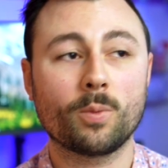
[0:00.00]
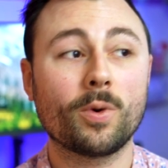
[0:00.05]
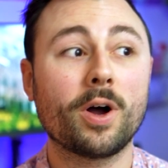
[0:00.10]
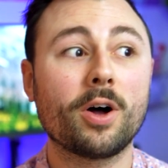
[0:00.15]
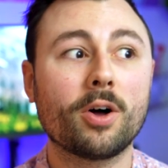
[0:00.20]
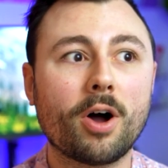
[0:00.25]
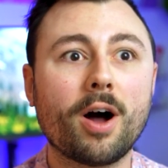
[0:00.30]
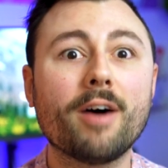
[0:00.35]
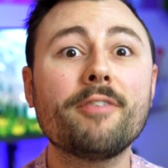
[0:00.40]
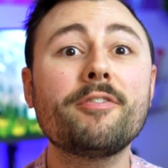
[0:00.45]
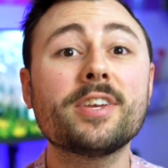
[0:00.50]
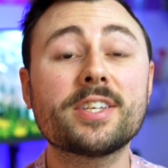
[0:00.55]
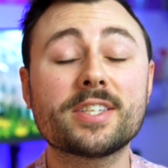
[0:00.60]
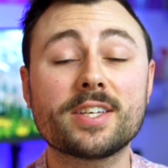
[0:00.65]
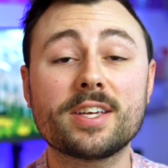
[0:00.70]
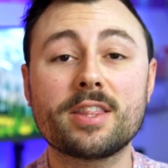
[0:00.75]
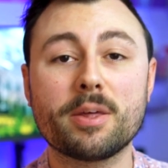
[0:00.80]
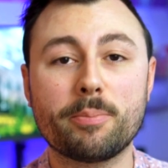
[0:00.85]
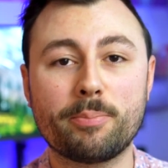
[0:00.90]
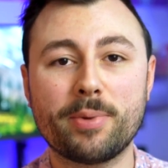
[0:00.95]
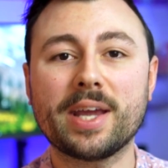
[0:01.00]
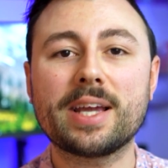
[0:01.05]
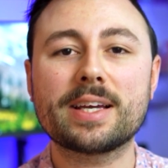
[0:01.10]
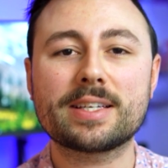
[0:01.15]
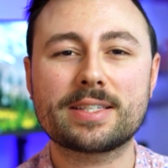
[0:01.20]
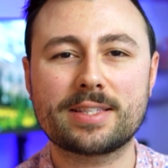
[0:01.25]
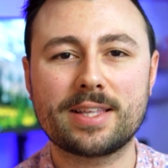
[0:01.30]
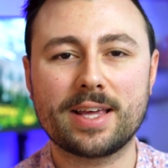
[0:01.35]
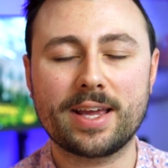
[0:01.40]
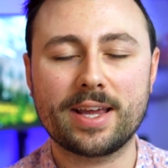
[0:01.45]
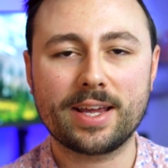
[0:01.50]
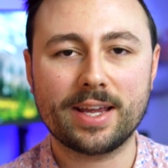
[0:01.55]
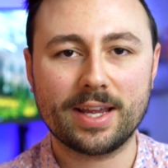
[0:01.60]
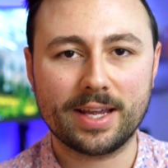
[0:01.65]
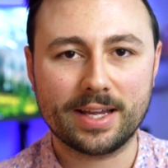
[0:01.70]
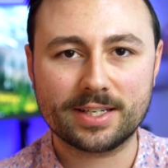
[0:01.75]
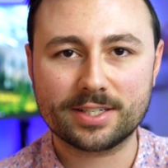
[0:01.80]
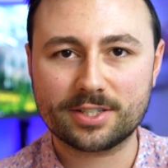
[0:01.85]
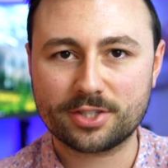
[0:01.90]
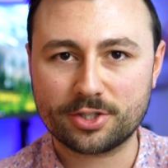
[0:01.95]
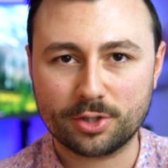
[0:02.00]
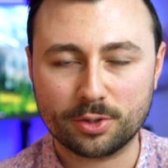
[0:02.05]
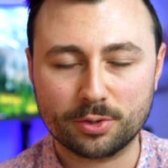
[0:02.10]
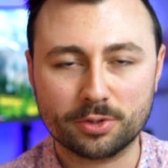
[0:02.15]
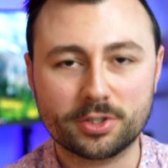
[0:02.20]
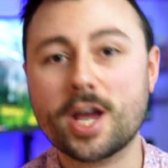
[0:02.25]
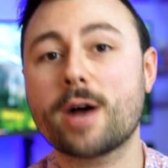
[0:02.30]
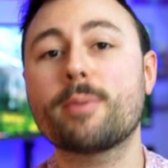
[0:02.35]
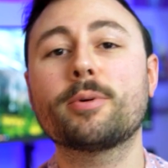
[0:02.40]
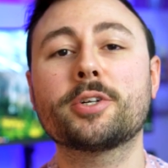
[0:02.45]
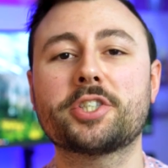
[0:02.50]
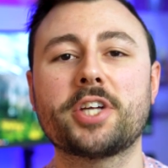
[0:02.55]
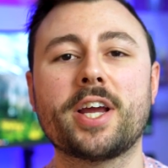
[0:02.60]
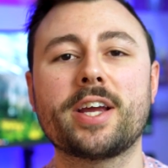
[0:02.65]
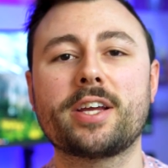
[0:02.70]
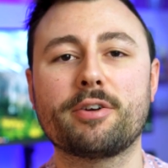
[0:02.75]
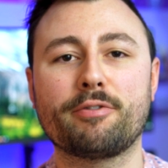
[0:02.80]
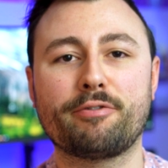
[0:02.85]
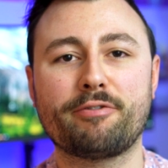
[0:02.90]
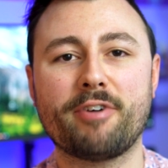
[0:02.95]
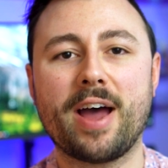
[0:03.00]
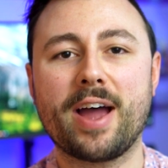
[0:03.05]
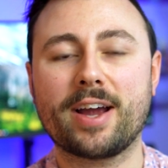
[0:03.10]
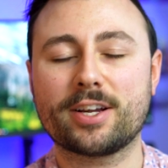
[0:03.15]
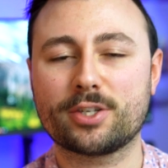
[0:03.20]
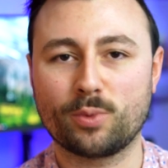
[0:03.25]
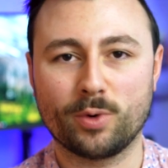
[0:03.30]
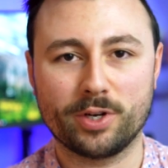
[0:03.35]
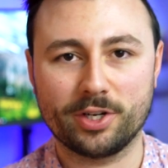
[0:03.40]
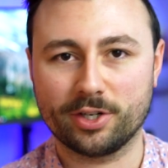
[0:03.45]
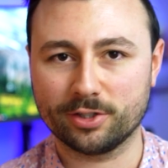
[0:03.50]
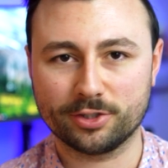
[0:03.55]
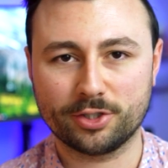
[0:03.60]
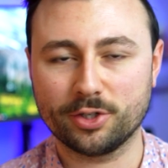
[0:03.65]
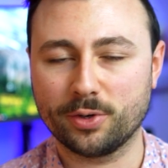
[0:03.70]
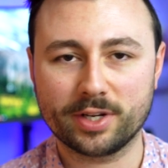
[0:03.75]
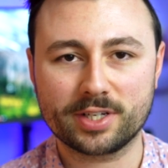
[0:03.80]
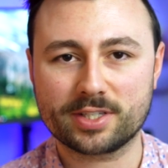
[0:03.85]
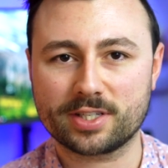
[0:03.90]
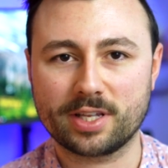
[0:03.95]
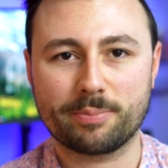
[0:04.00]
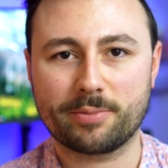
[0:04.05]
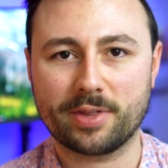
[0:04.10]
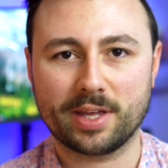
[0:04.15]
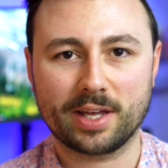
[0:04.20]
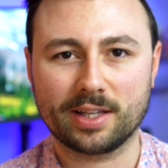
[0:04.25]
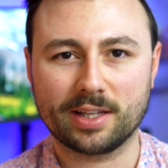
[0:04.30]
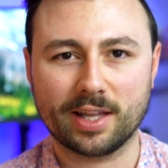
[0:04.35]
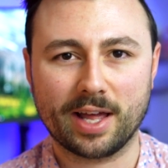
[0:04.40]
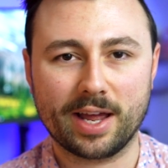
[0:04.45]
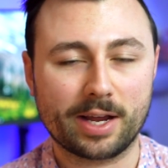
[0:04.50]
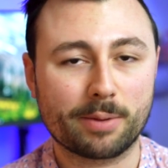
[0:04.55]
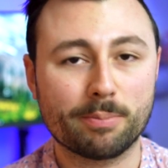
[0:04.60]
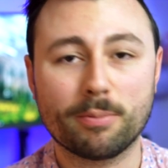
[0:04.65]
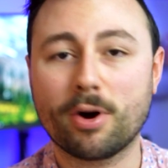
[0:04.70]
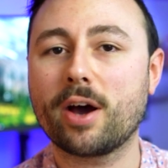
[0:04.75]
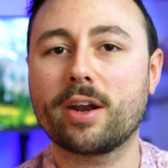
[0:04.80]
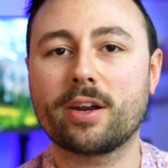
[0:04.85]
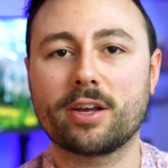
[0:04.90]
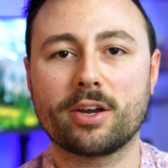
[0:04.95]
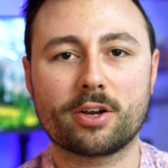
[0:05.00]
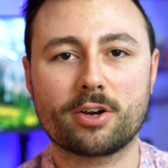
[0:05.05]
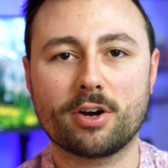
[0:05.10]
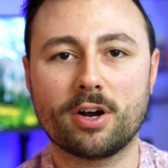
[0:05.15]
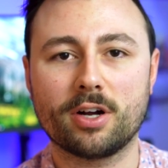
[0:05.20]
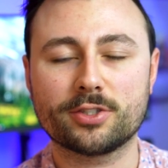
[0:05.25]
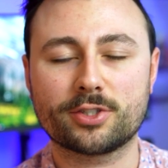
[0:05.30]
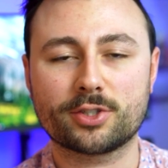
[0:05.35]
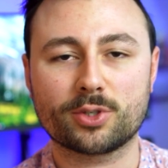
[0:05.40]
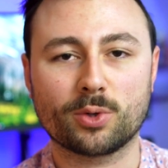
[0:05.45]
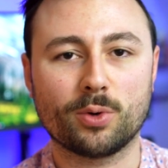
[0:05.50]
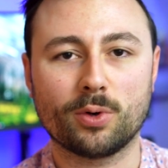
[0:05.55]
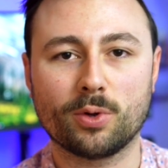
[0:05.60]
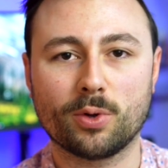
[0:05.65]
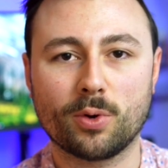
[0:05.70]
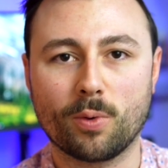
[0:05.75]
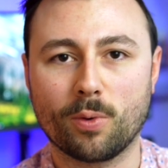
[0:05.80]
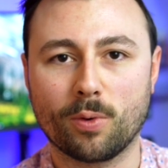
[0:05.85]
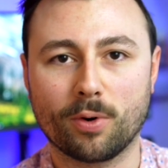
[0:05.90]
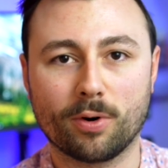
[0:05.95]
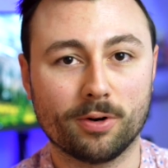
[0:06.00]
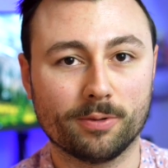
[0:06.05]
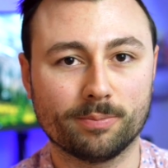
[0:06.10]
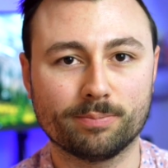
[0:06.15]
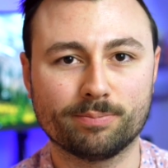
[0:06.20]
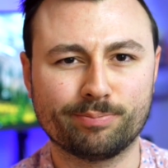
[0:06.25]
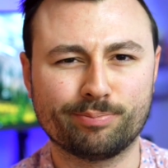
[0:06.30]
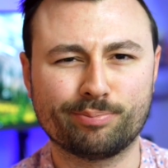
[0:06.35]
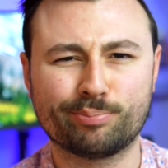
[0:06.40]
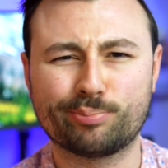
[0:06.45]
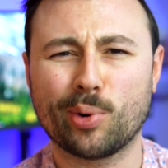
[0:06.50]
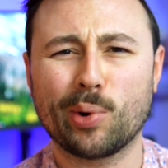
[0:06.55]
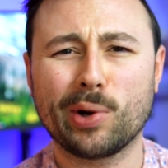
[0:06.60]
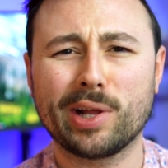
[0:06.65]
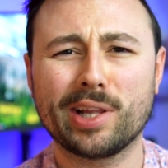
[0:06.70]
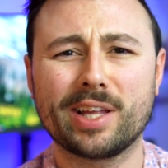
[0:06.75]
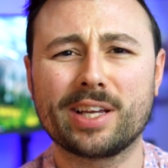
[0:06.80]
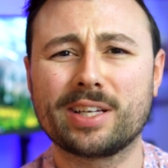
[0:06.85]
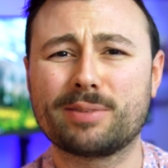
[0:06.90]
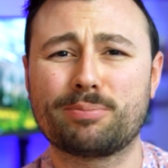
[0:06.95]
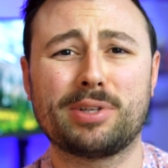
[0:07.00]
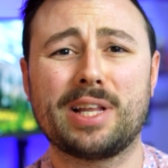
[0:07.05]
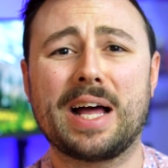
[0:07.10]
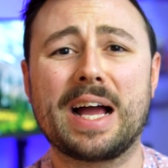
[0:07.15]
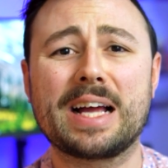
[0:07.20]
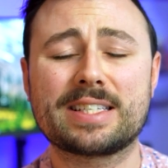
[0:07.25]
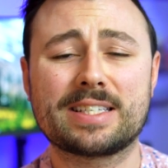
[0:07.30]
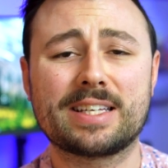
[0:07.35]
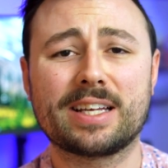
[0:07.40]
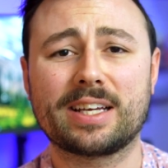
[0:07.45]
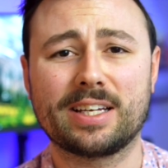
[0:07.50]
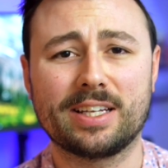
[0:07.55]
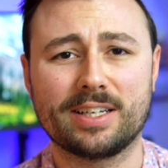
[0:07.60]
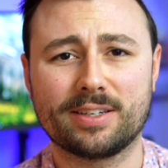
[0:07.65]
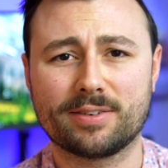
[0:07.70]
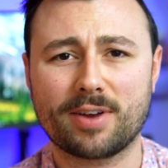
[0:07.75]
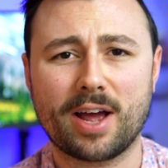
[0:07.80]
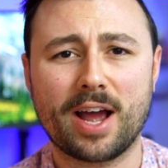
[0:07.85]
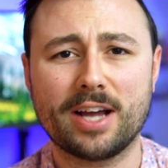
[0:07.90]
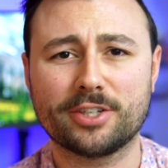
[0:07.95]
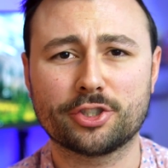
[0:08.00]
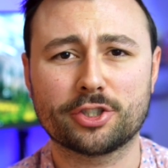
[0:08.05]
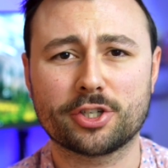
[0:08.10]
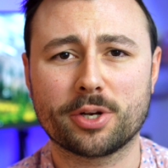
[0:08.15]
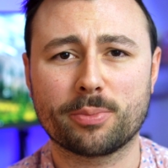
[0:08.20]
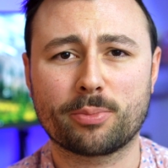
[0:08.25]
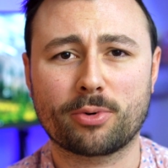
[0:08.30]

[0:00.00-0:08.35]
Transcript: Well, obviously the biggest thing is to double check your facts when you're doing something like modding a console or boiling plastic in hydrogen